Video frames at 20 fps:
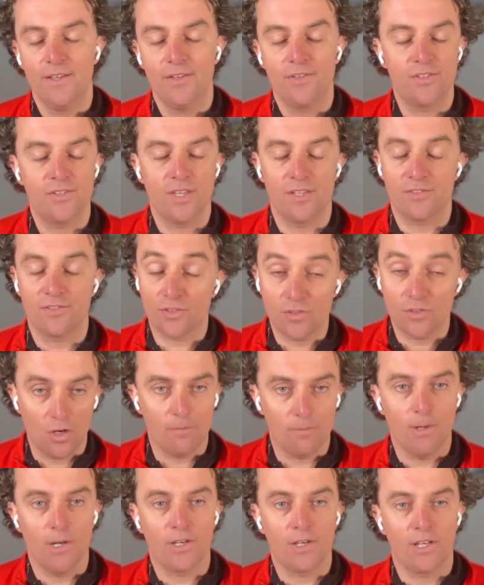there's a stock
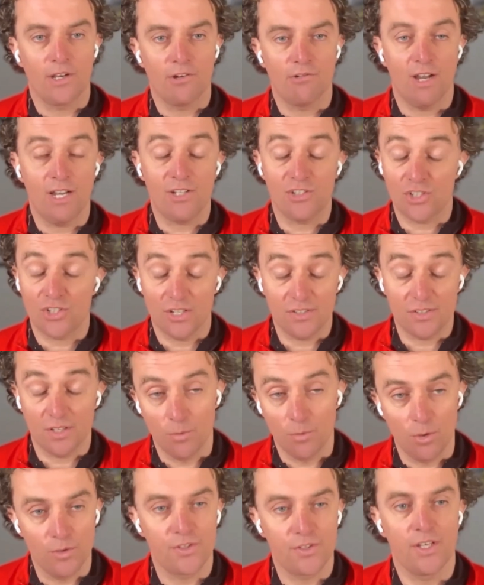market crash, as there
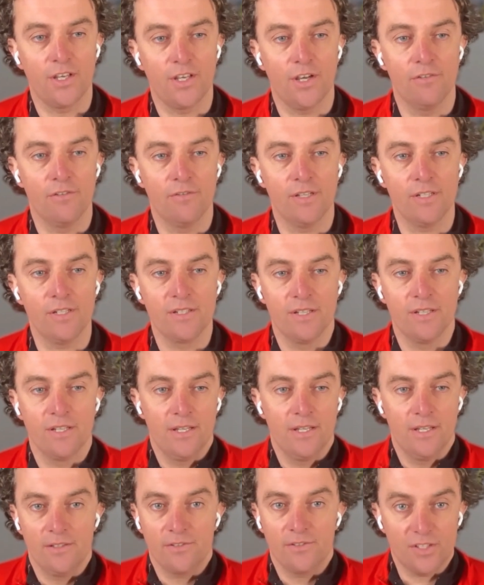was in COVID.
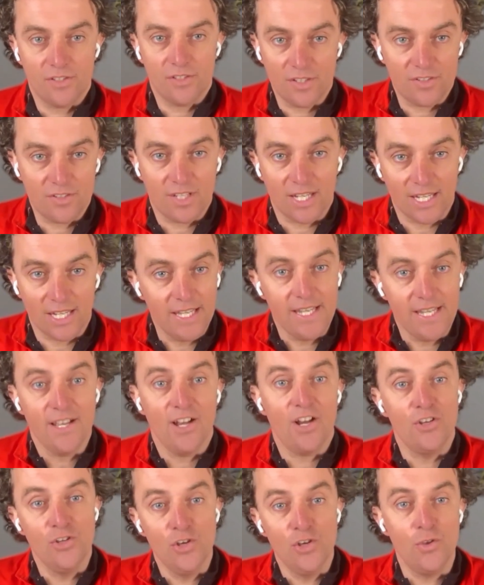Statistically,
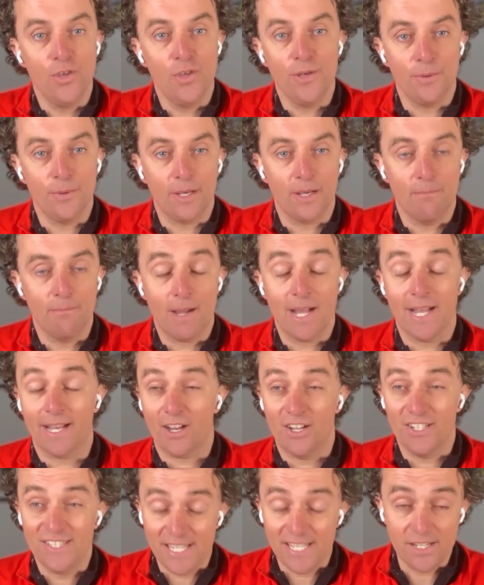I knew that it would come back.
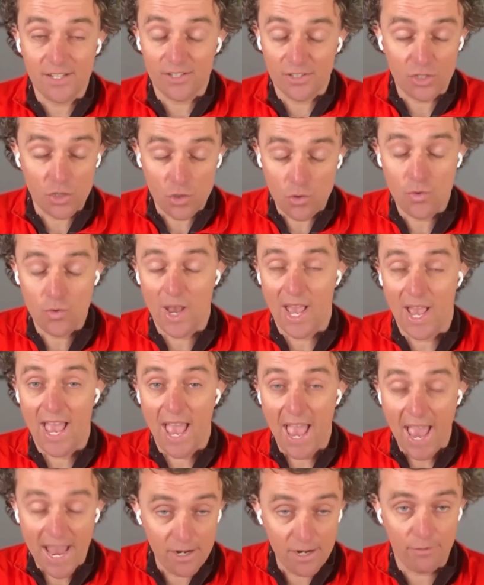I didn't do
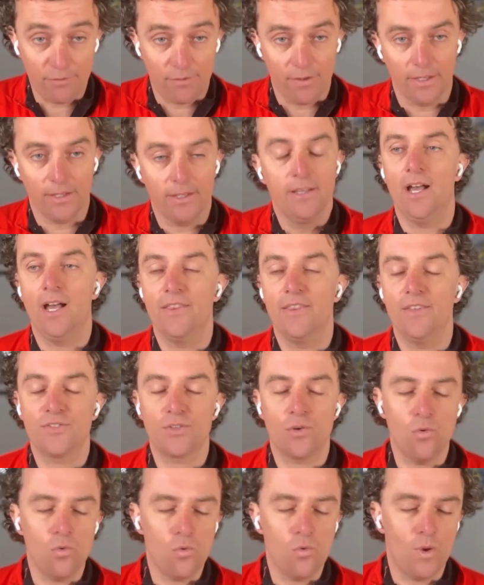anything. There's
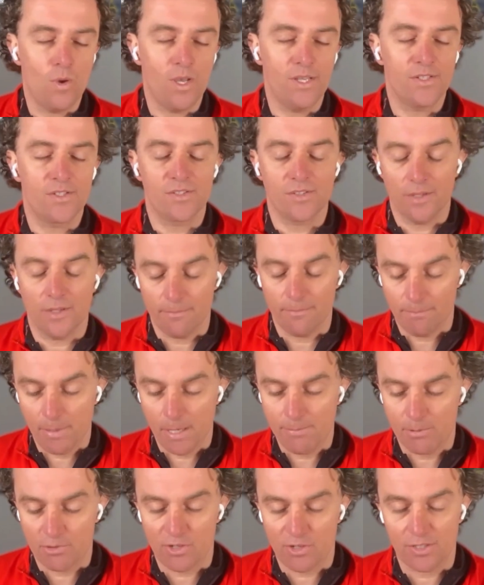always
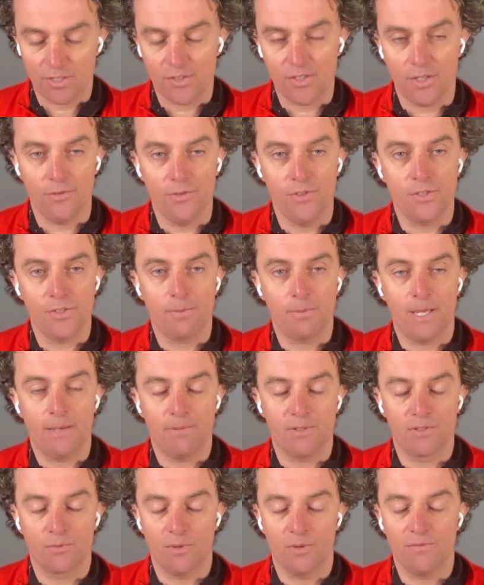people trying to sell
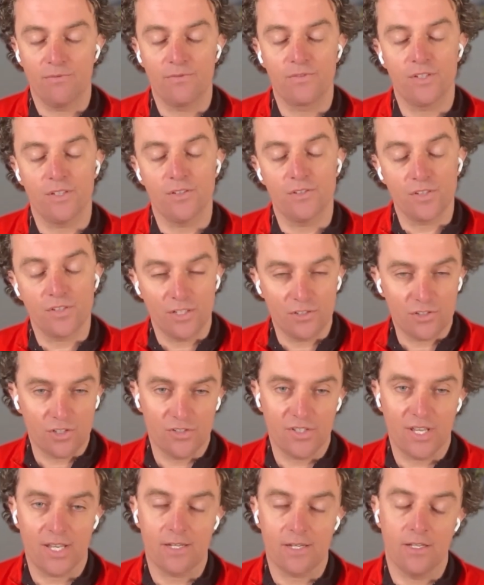newspapers with
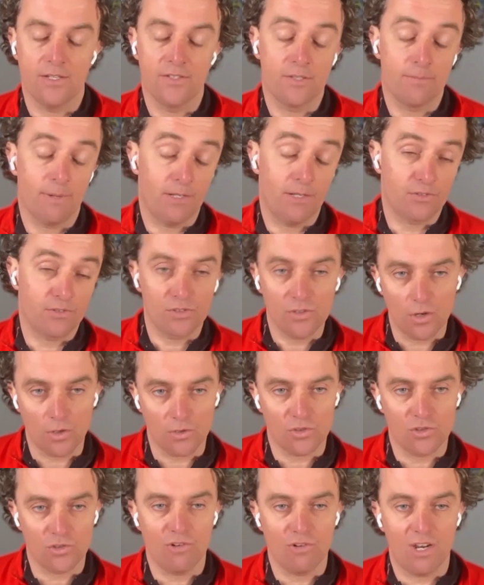sensationalist headlines about
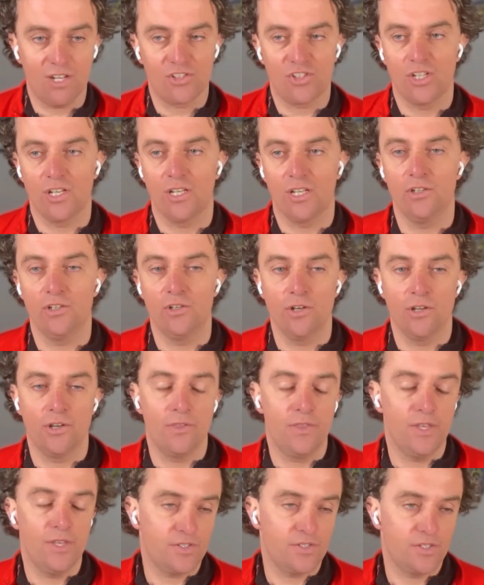stocks crashing.
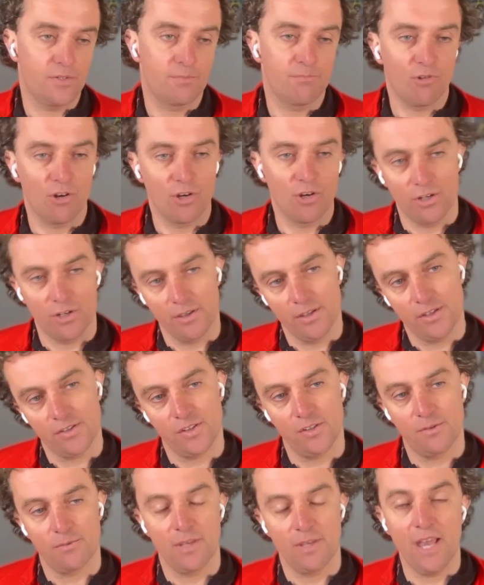This is broken.
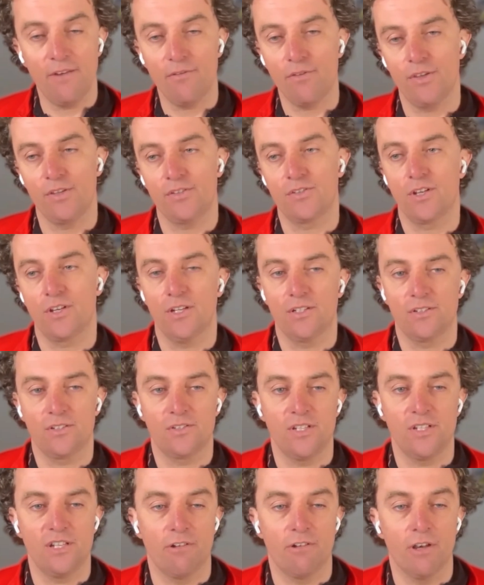Everything's going to
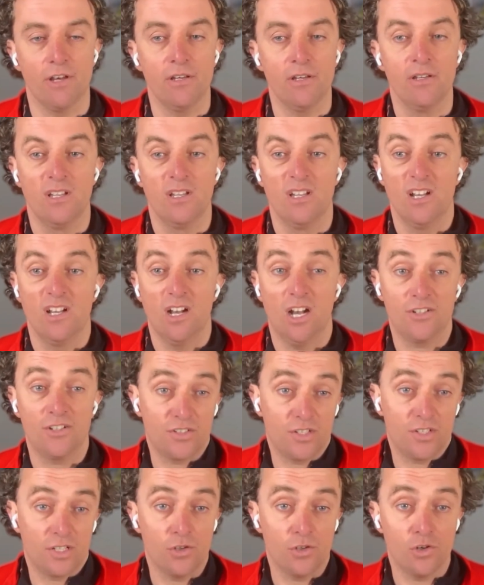zero. I
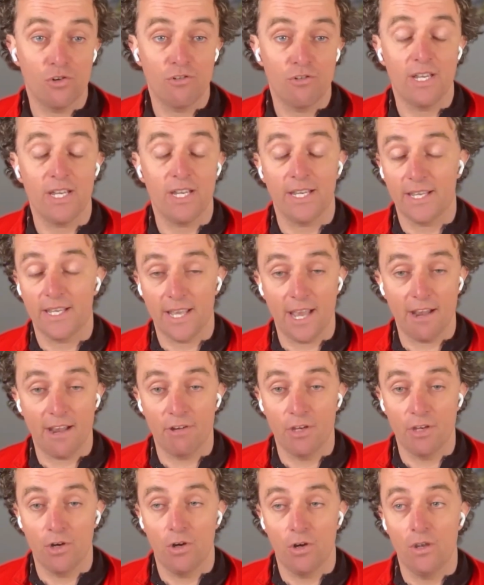just ignore it,
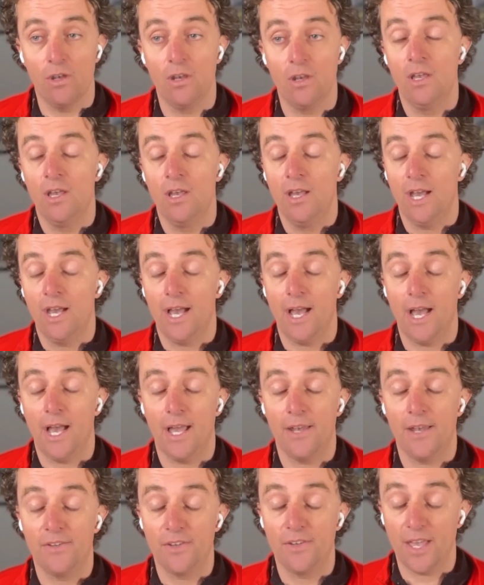carry on.
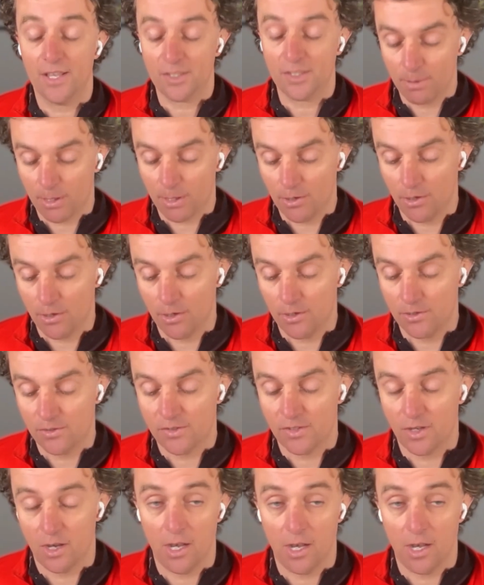And that's because I